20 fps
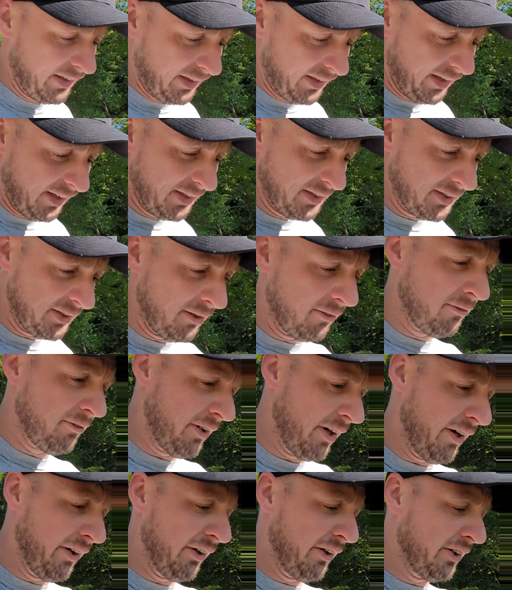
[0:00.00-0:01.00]
and some
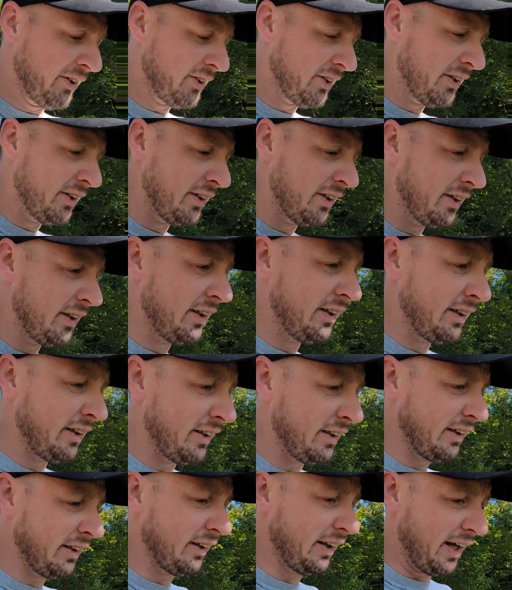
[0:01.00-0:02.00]
failures,
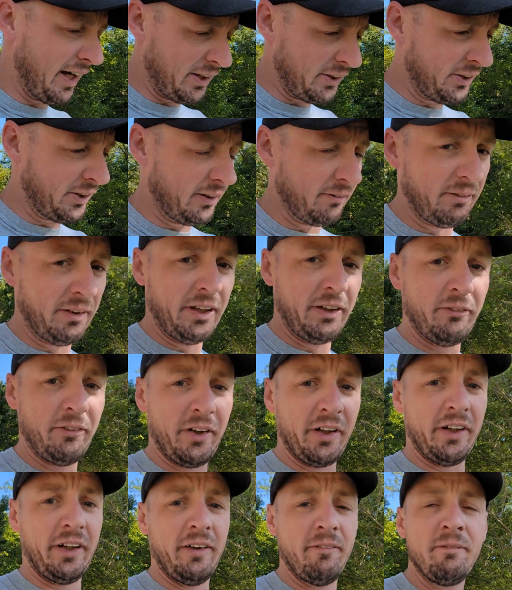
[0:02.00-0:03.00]
last year being one
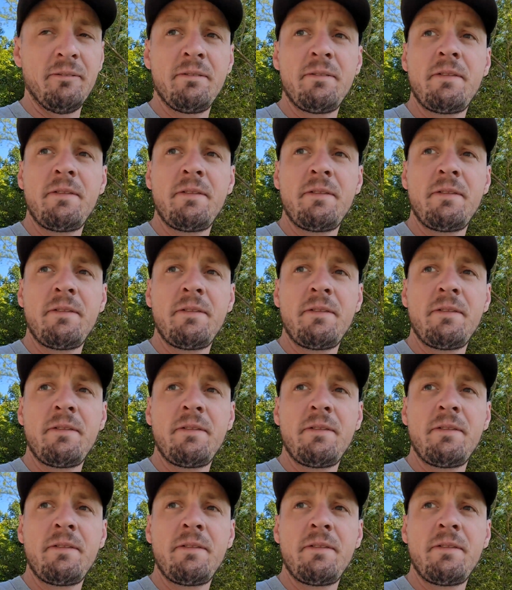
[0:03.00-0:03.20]
of them.